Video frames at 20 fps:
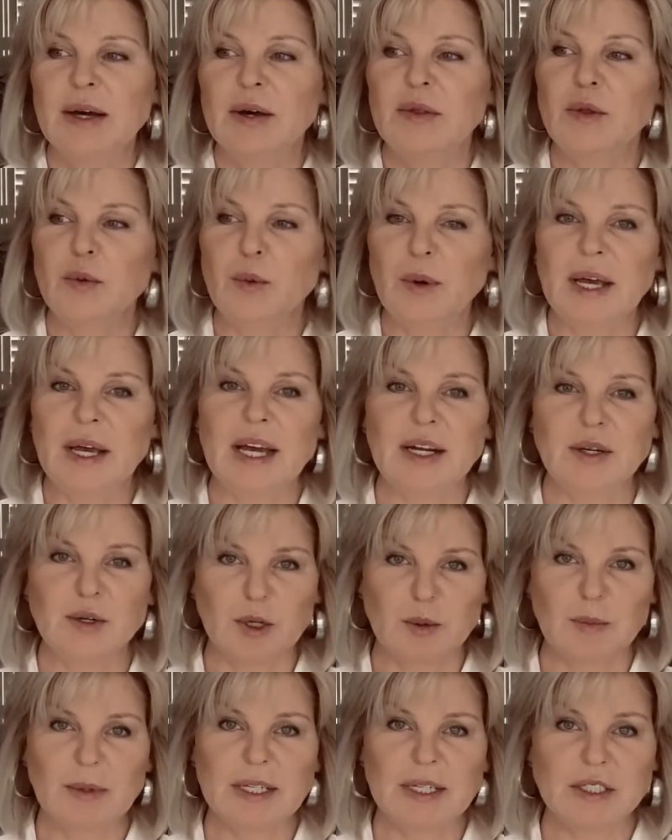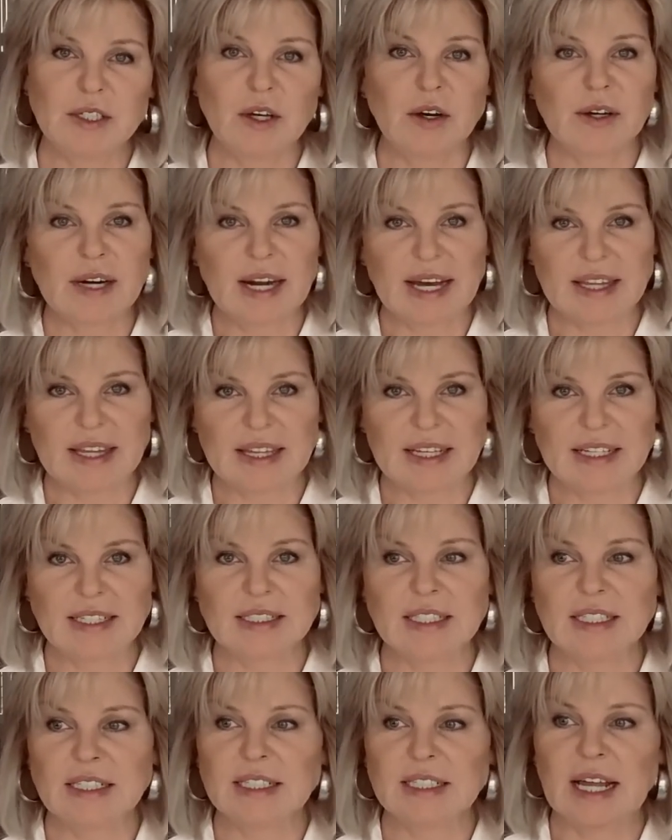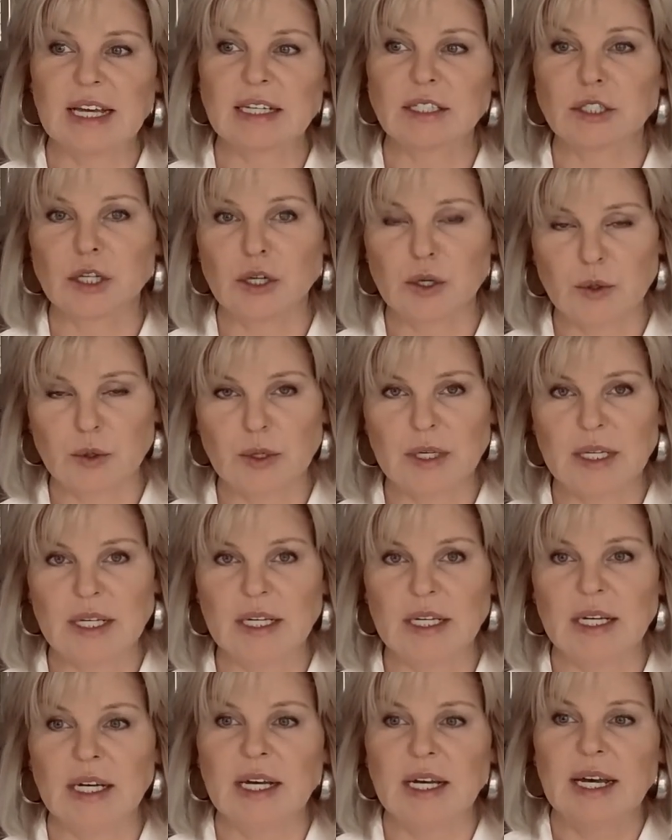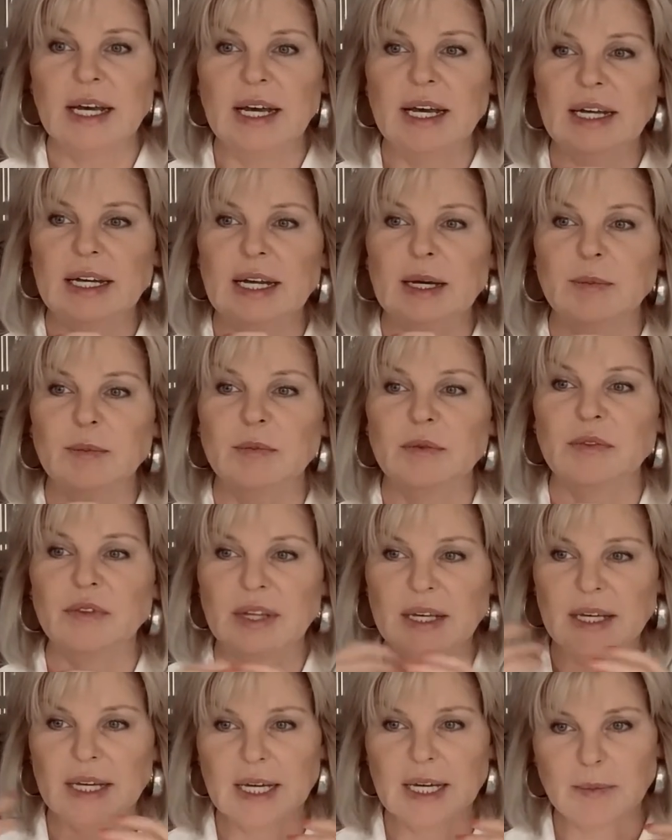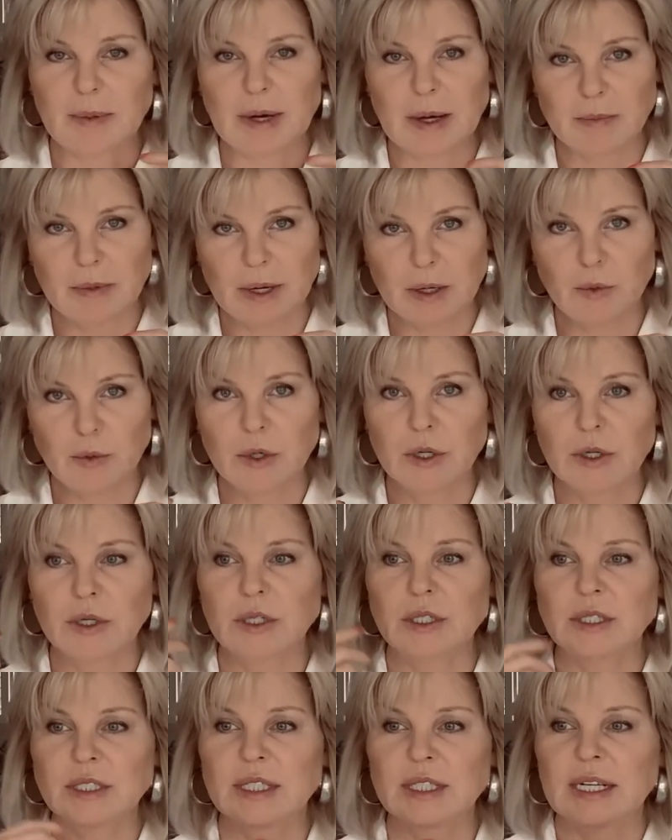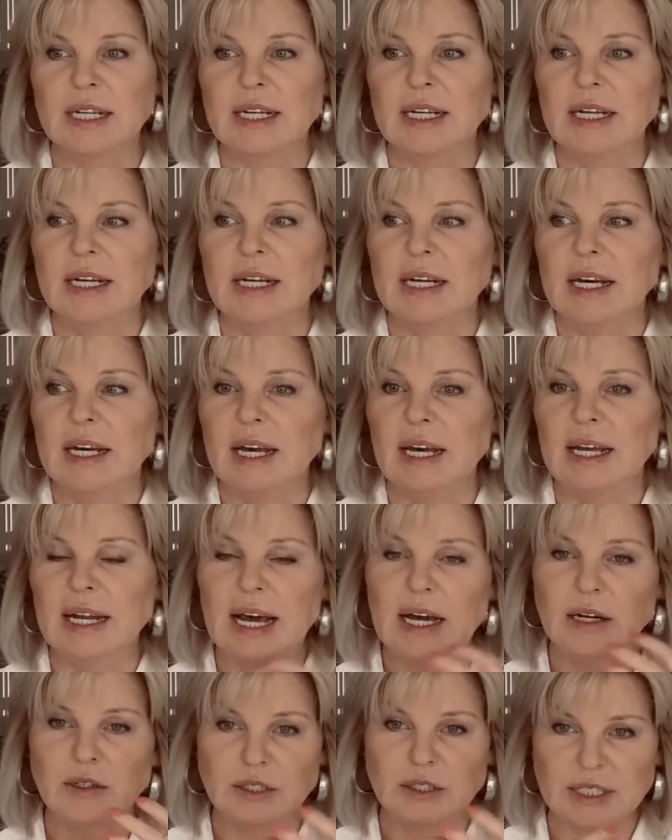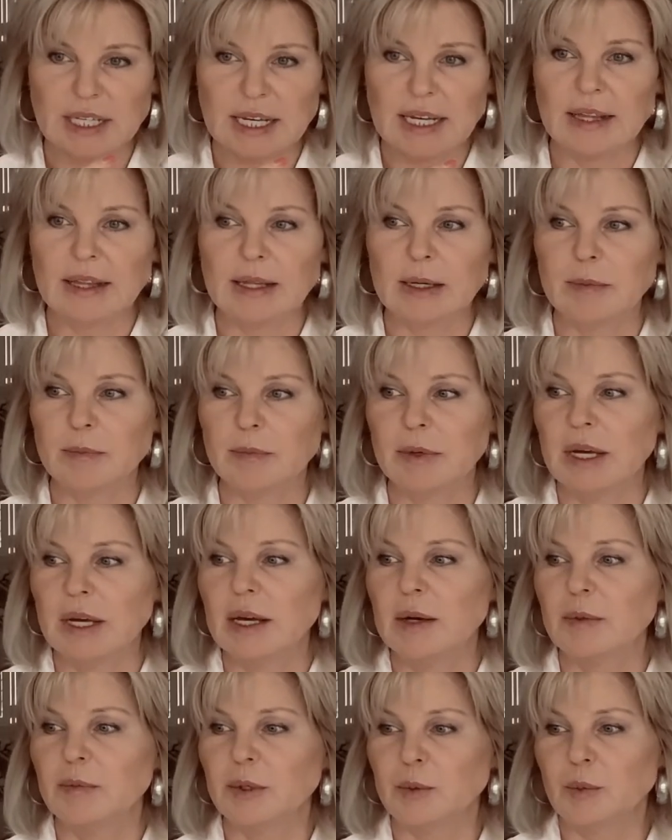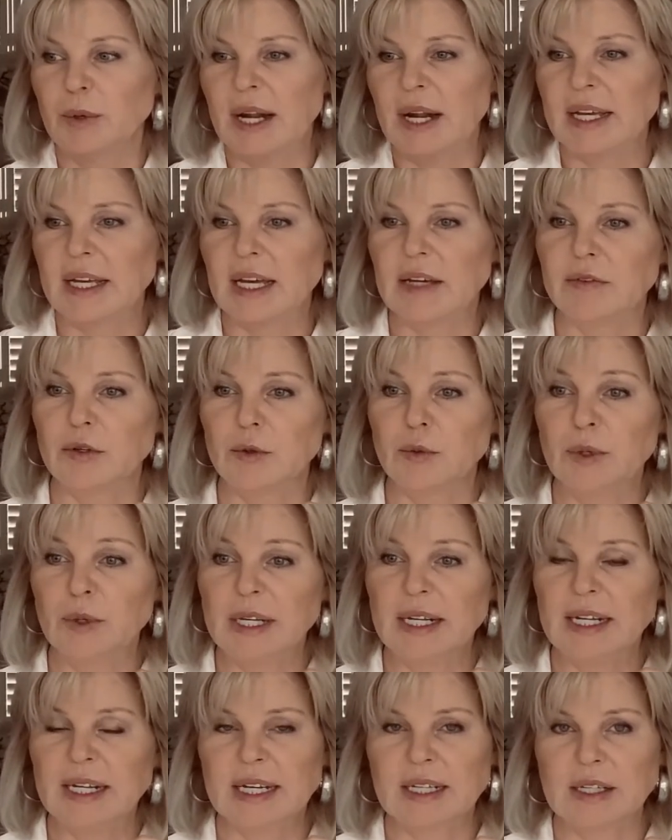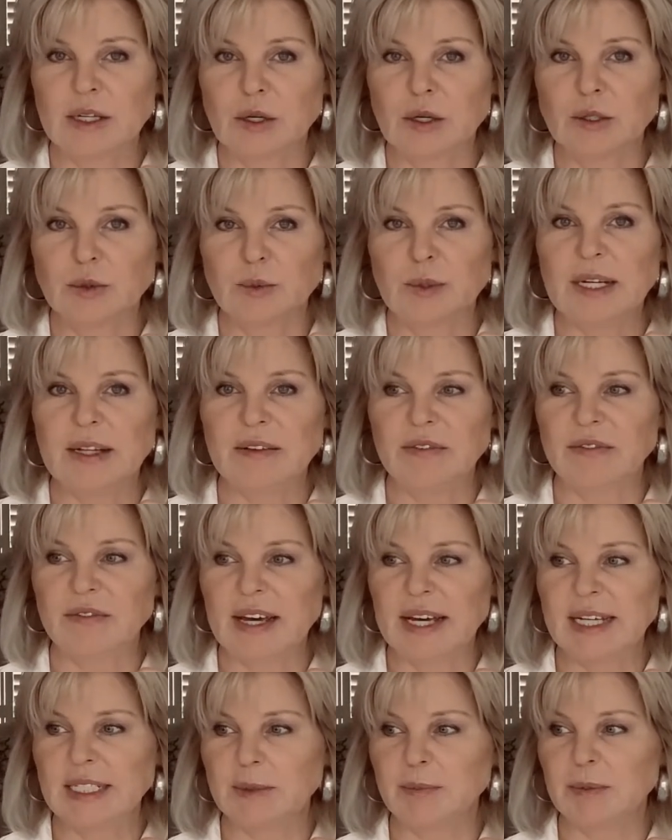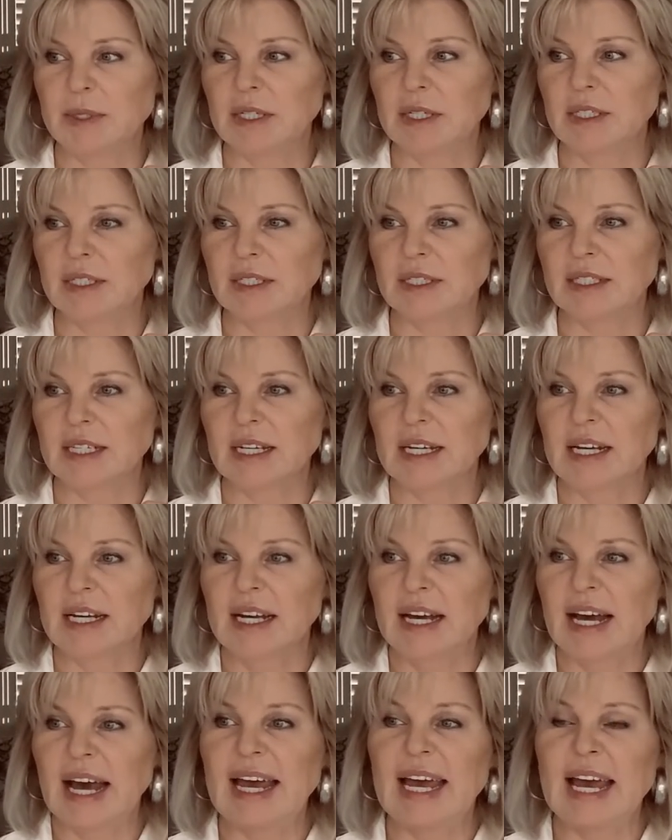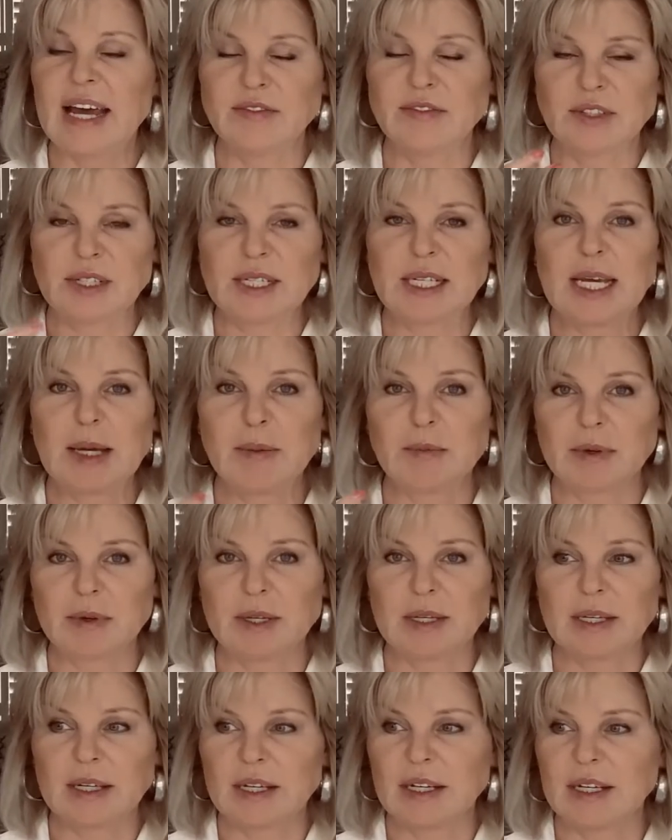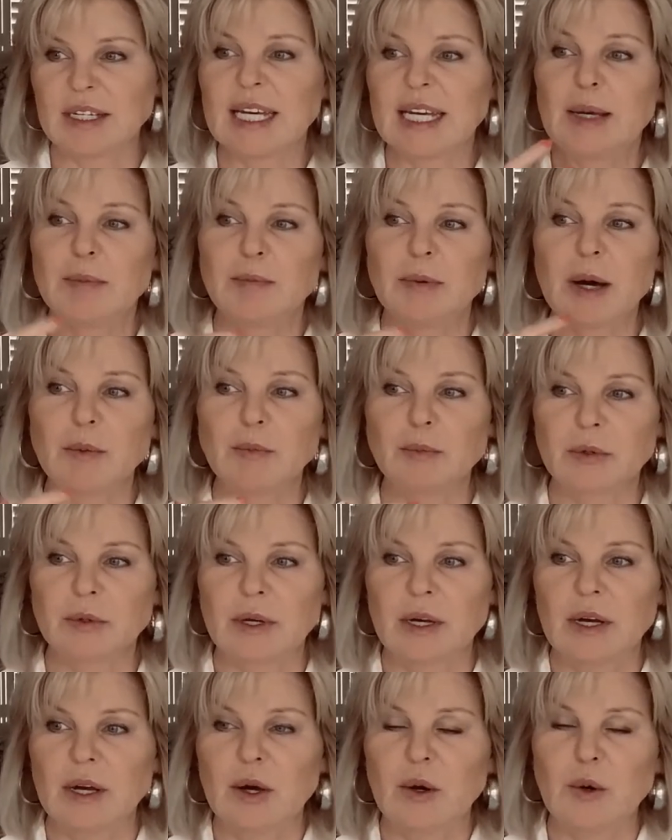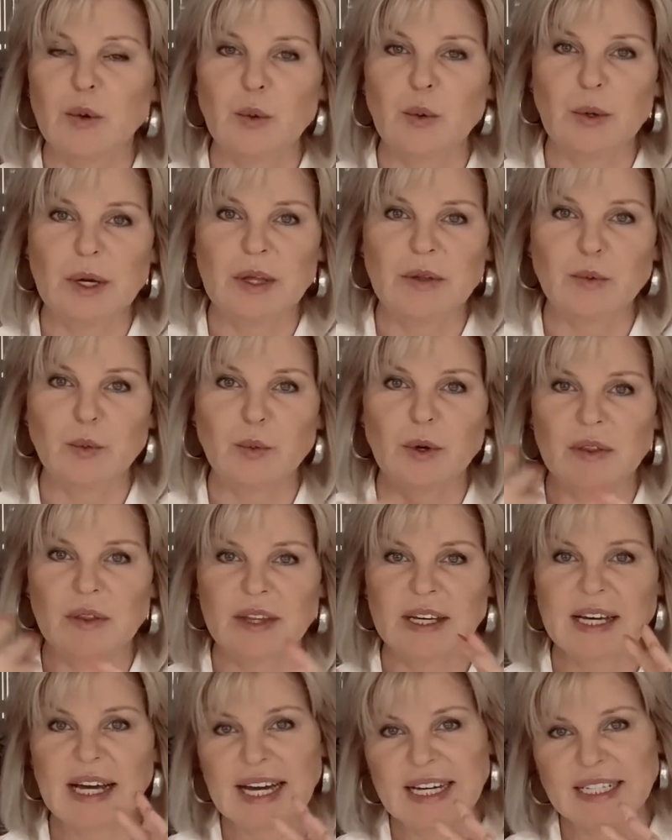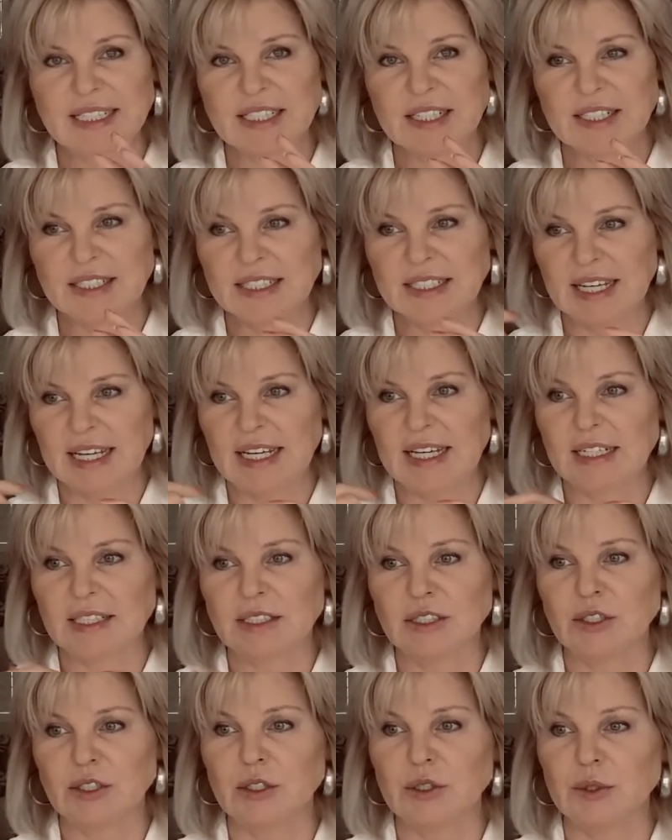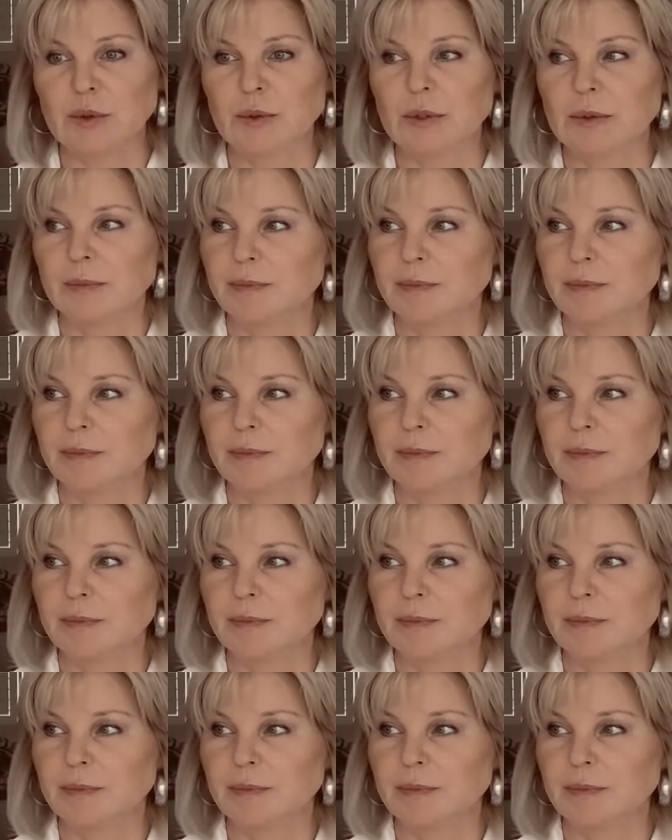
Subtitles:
The way I normally talk like this is like slowly, and I'm thinking about my words and how to say them. But when I give a reading, it goes really fast because I have to keep up with what the guides are saying to you.